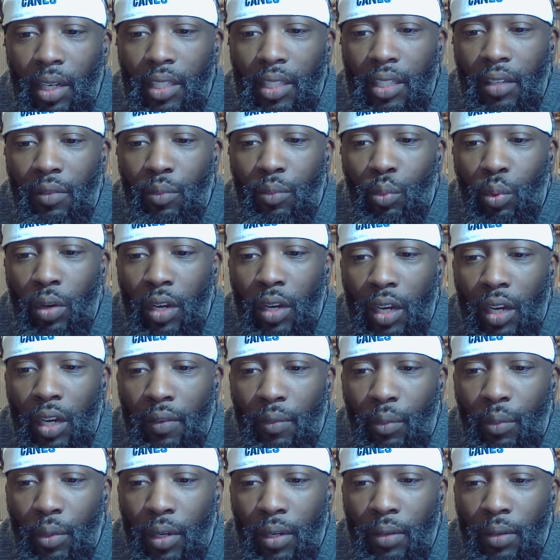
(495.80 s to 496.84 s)
of
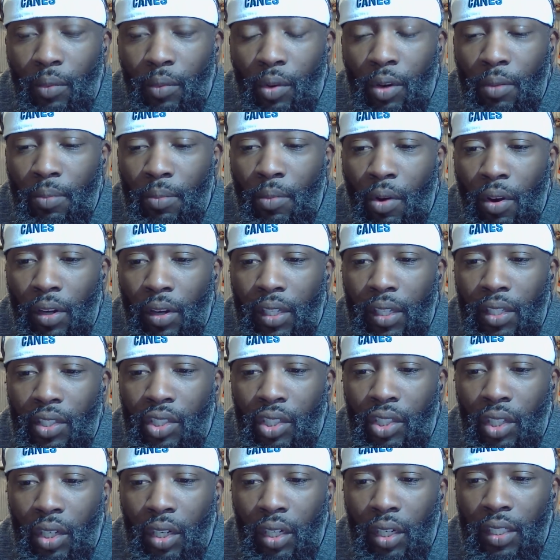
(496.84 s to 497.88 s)
what Mark and
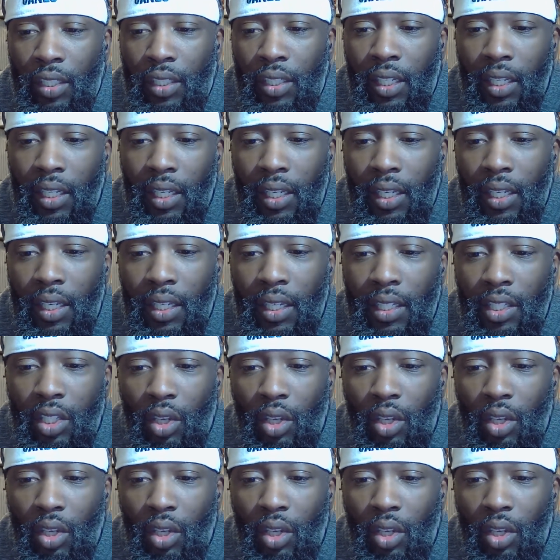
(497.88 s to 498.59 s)
John did.